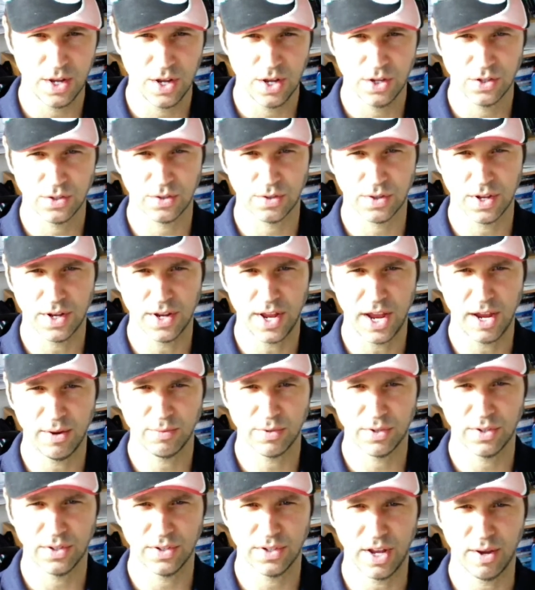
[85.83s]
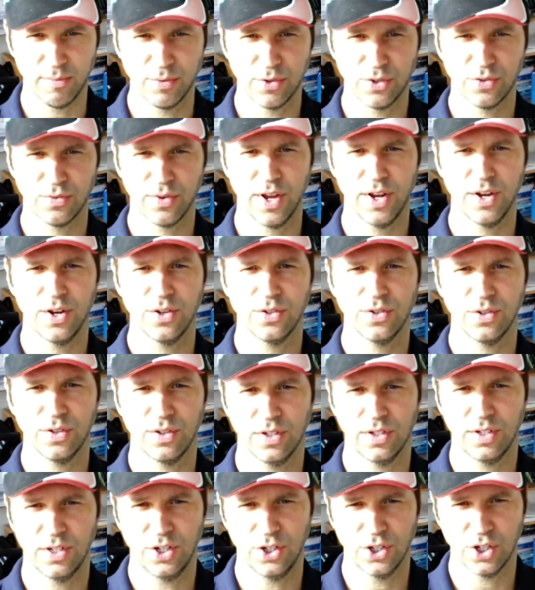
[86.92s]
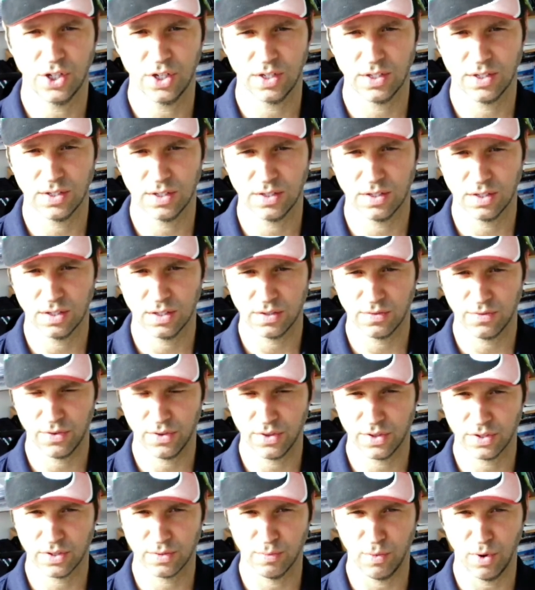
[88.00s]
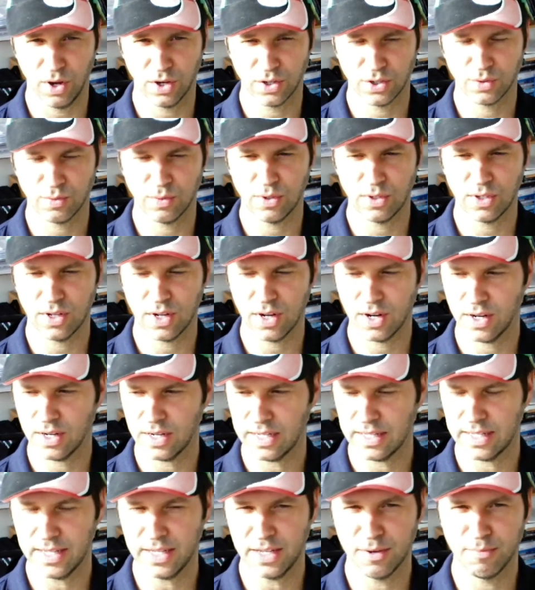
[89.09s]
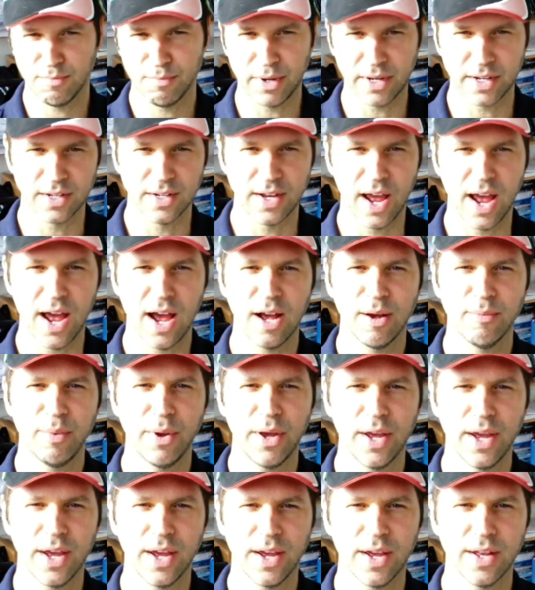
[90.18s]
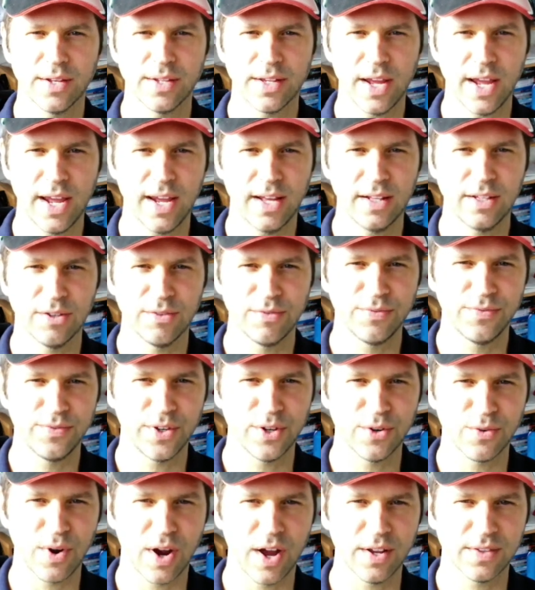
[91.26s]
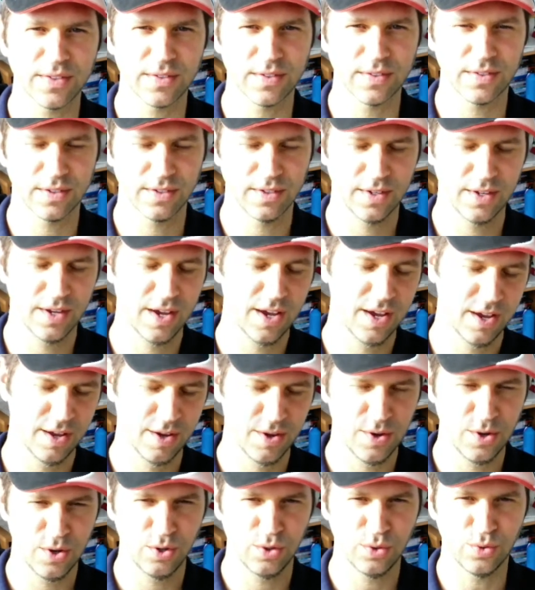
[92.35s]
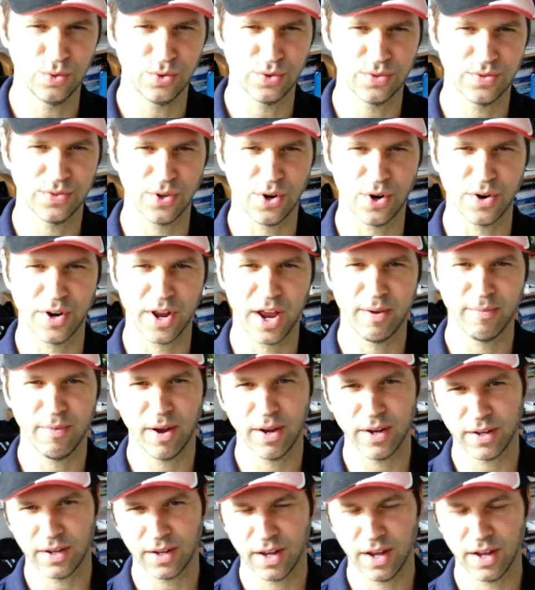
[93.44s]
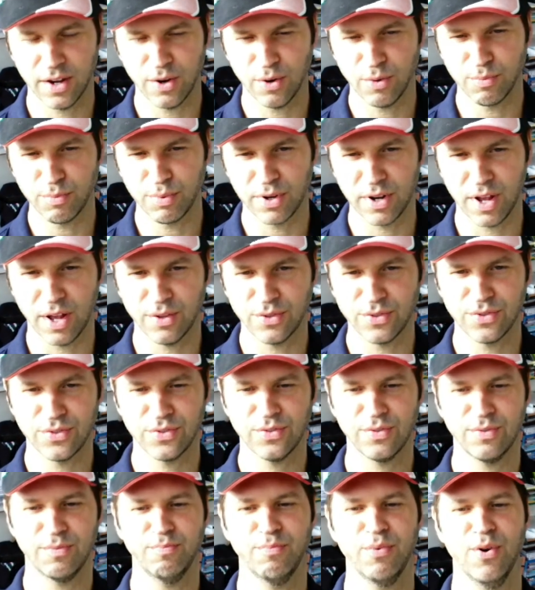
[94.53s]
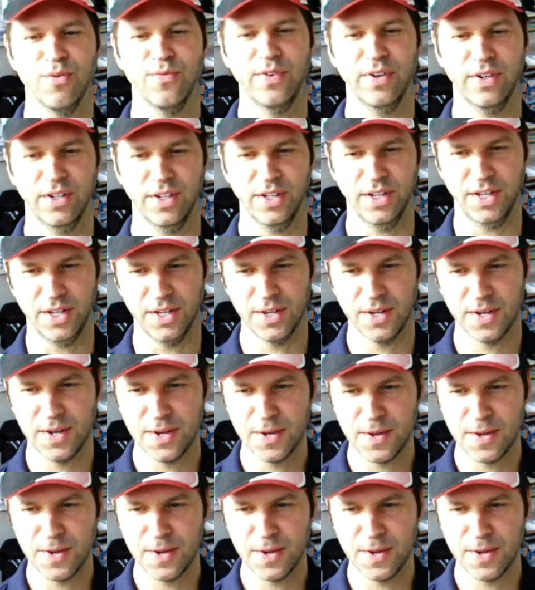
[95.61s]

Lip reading: So the names of the demonstrators or the teaching assistants for this module are Liam McNabb and Elif Firat, whose surname I don't pronounce perfectly.